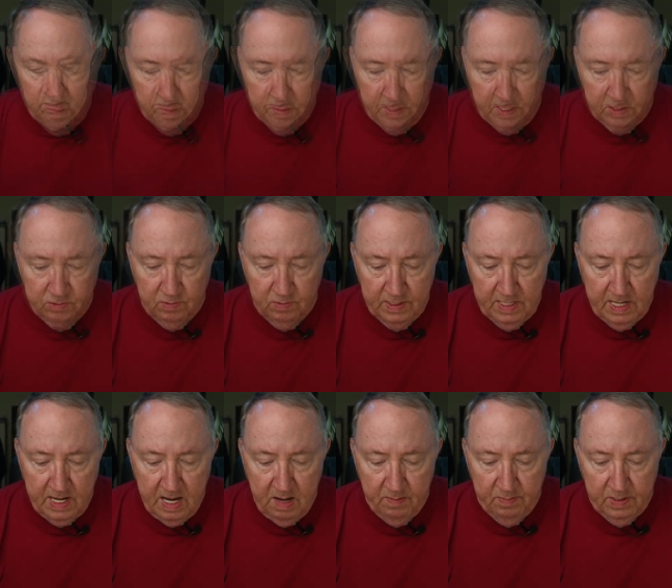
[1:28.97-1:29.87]
This one
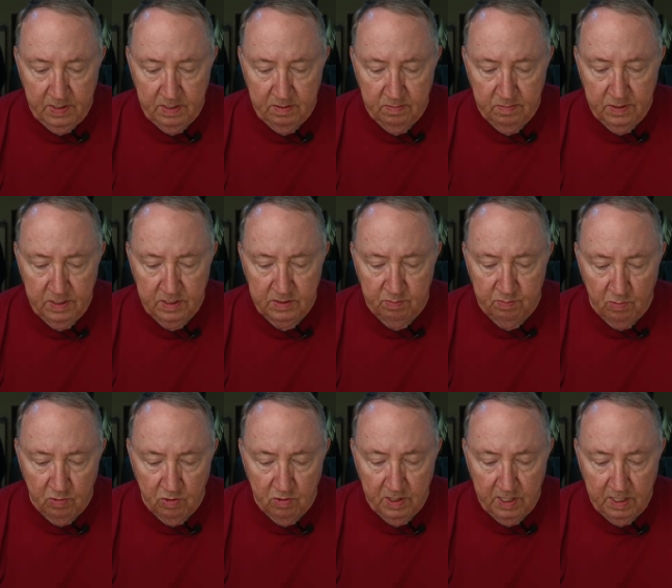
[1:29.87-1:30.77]
that happened this
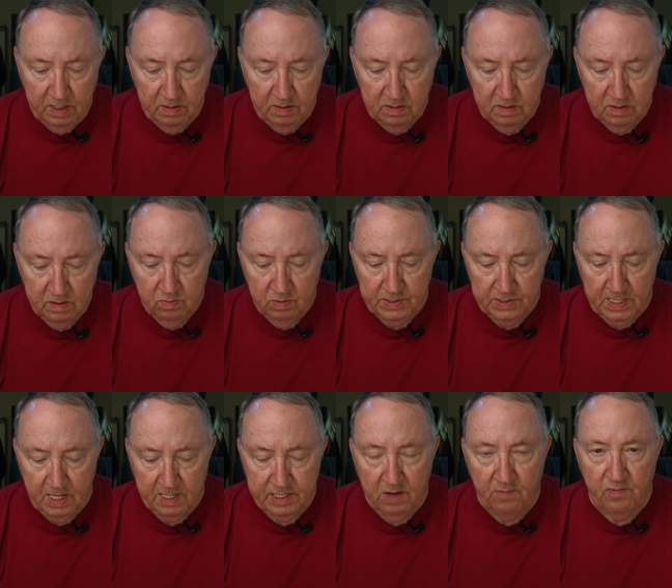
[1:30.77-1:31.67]
morning was
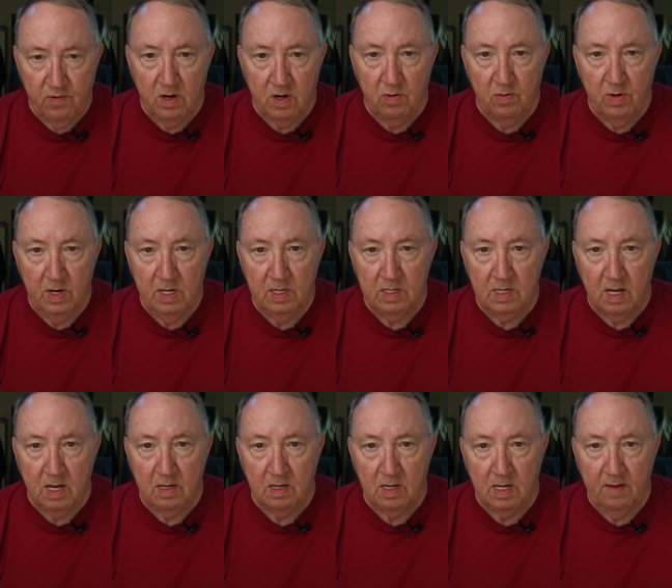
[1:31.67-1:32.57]
not that far away. It's
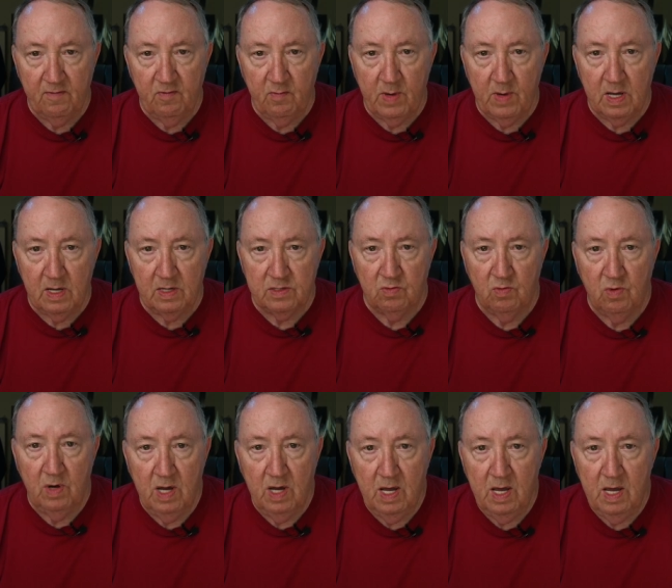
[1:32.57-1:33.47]
like 11 miles
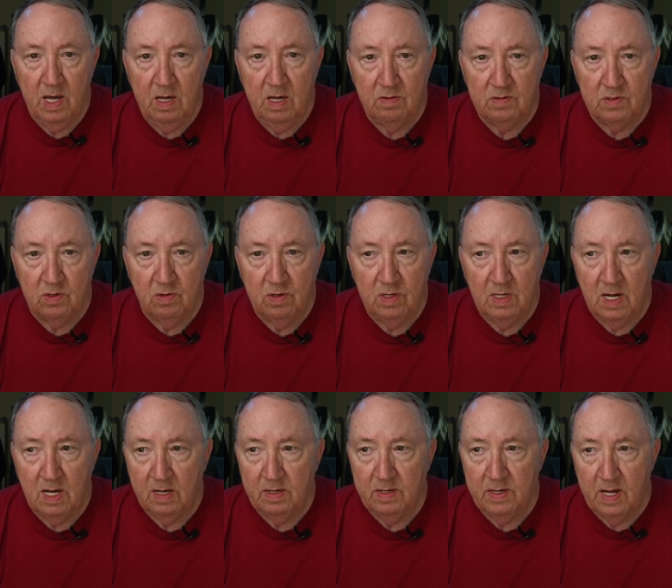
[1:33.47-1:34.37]
away. It was only
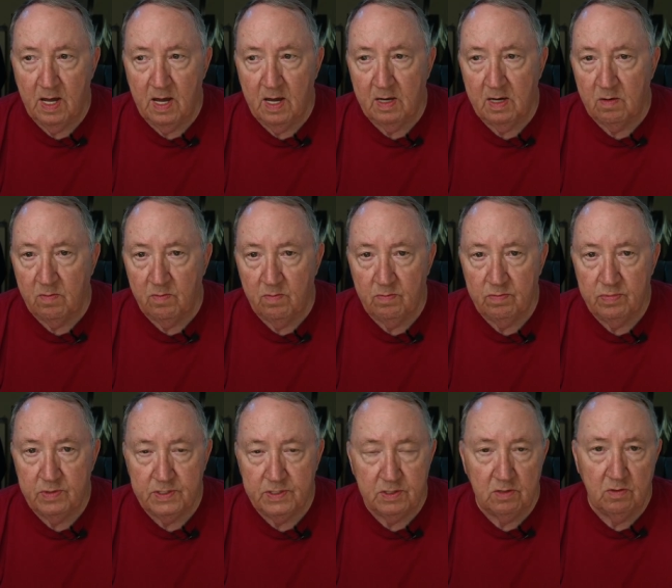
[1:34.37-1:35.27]
like nine or
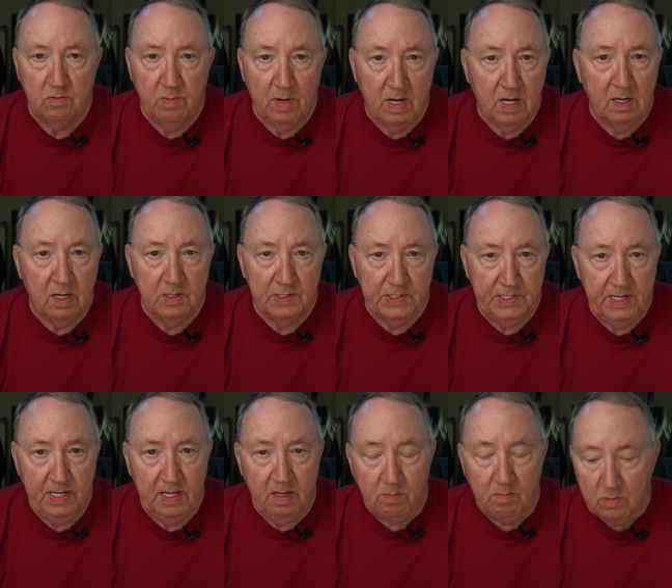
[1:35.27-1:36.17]
so miles
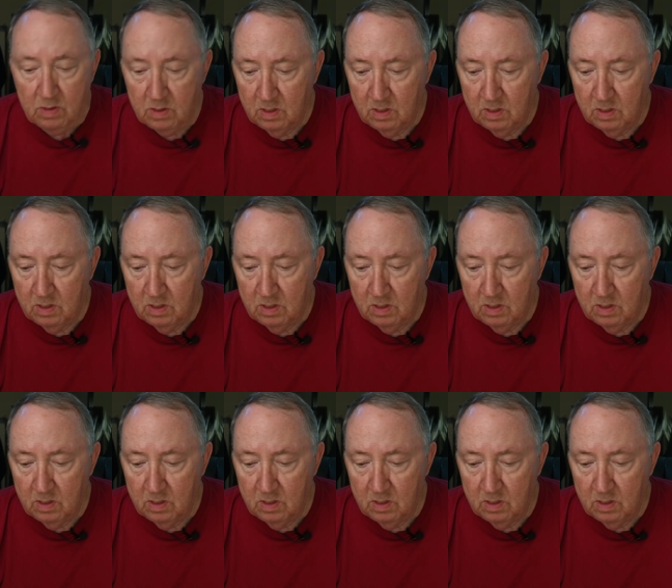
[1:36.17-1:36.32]
deep.